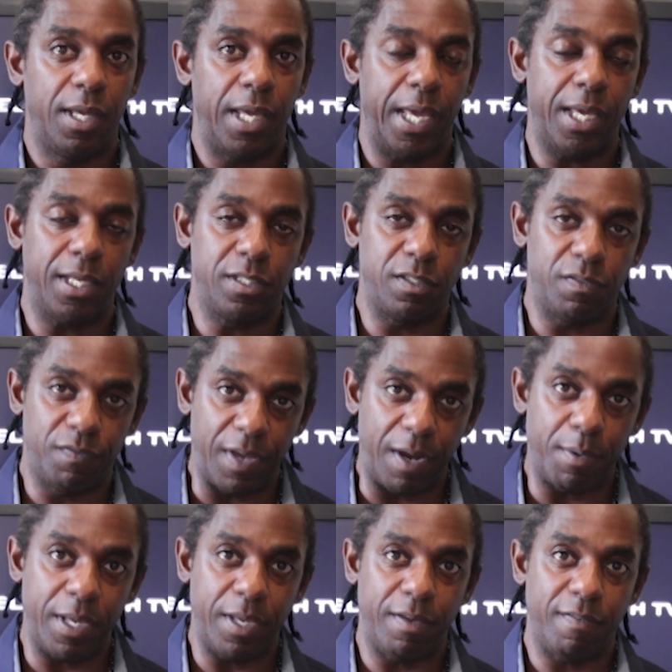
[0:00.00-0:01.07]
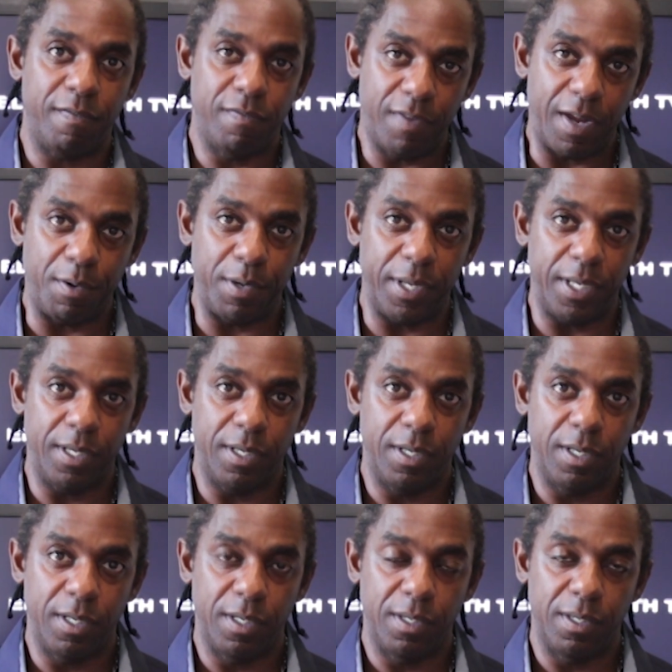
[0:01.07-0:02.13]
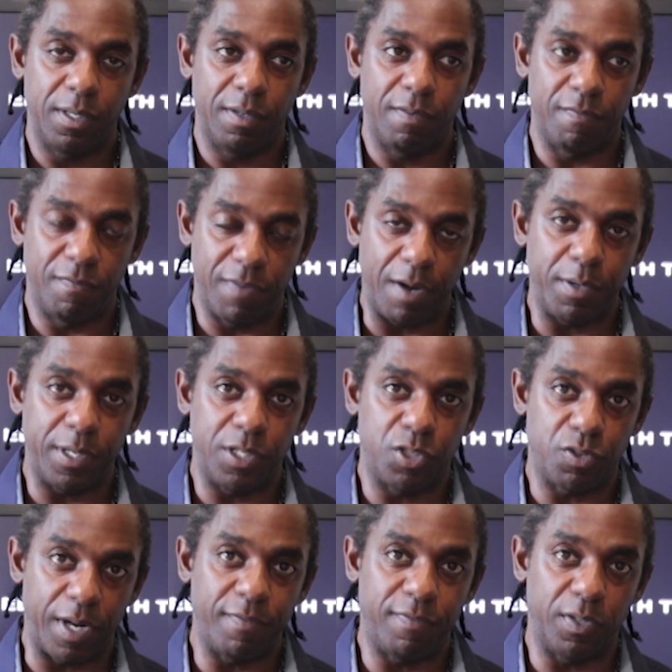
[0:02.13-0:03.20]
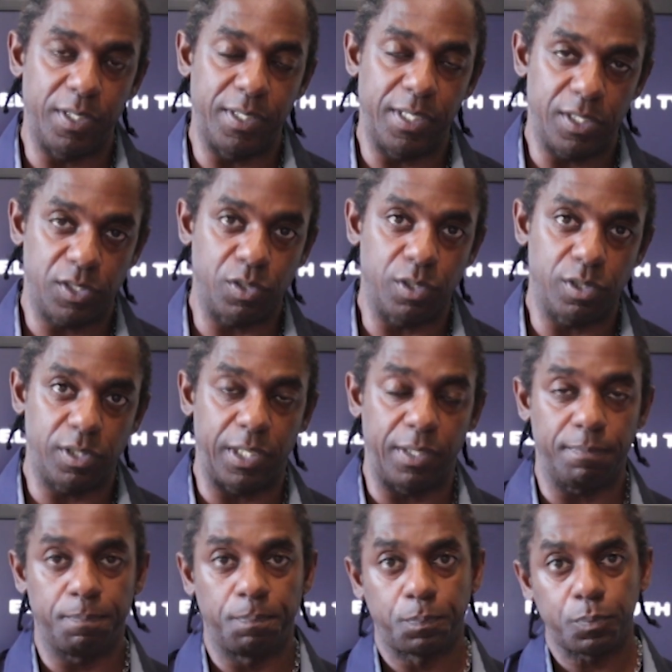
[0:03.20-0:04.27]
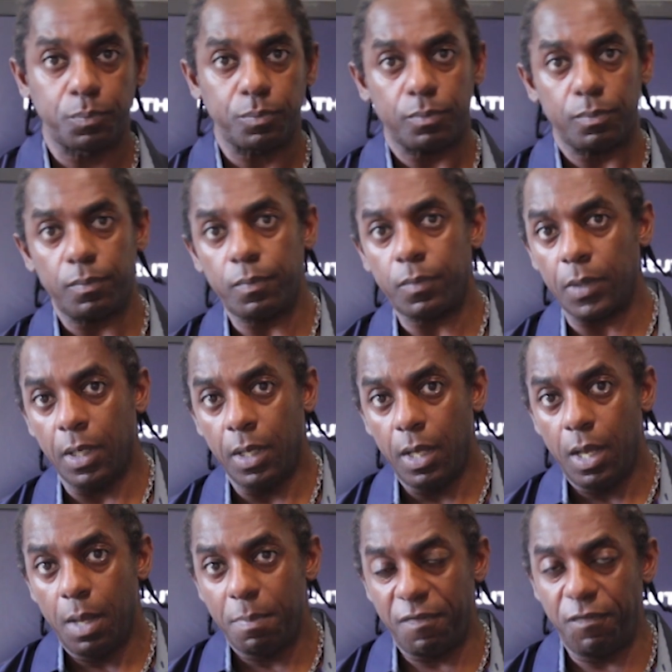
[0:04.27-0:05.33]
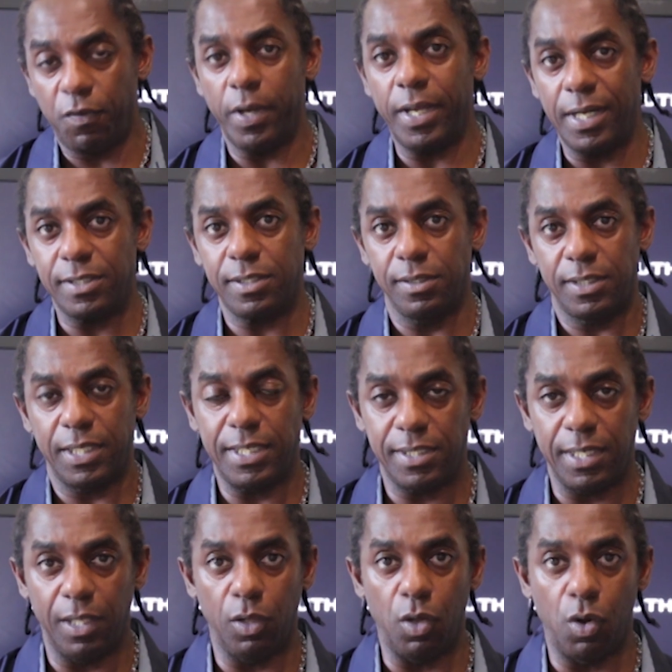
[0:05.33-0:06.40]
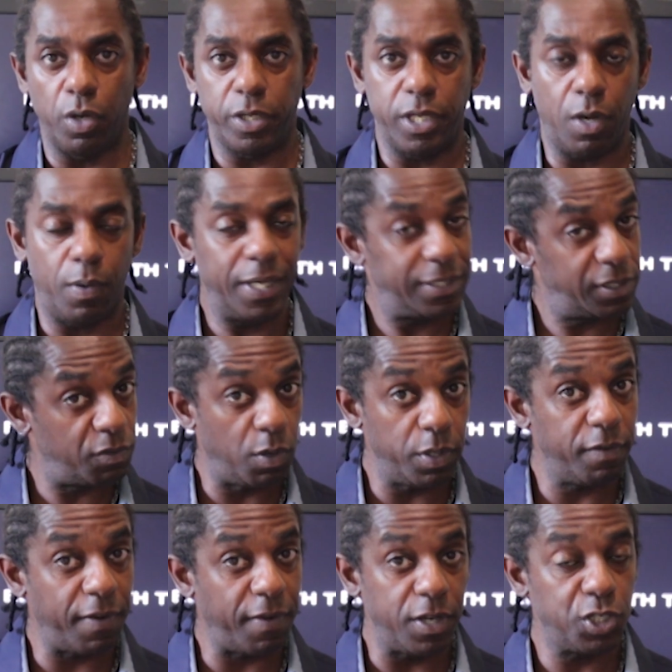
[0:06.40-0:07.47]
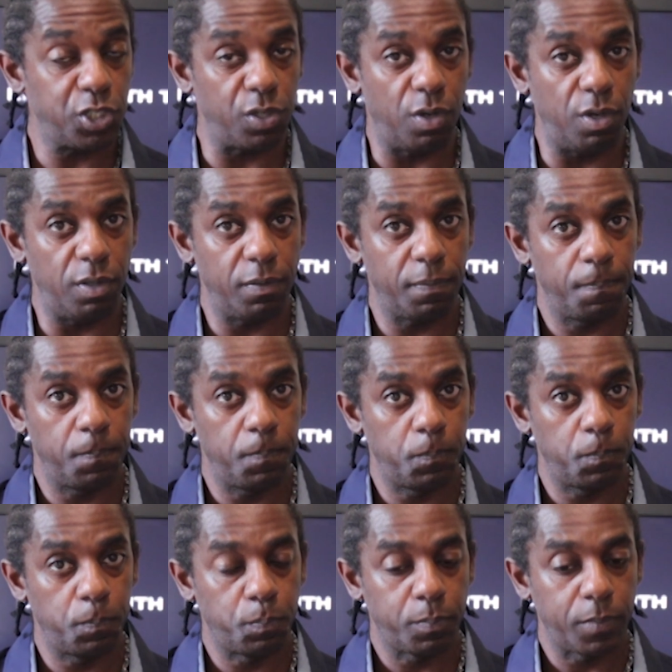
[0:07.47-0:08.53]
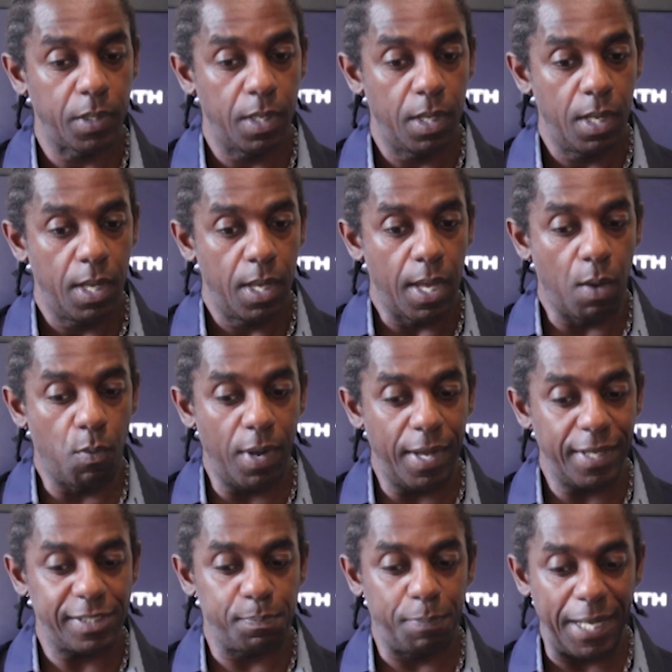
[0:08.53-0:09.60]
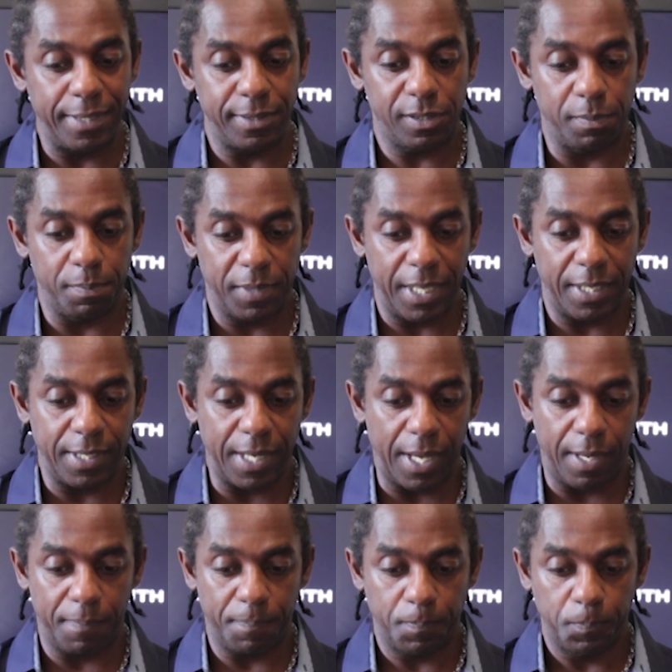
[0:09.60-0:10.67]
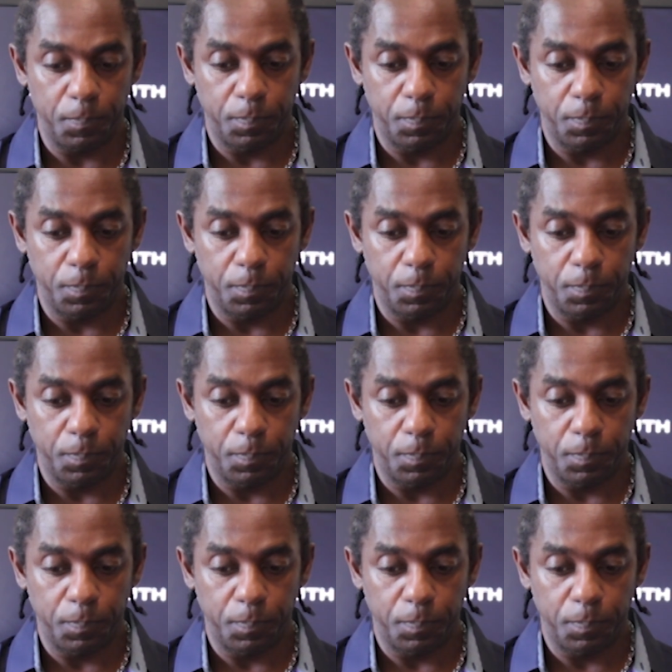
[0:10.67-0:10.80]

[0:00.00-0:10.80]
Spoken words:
it is very, very, very dreadful and disgusting. Before you listen to this little audio, and it's only very short, I want to explain something that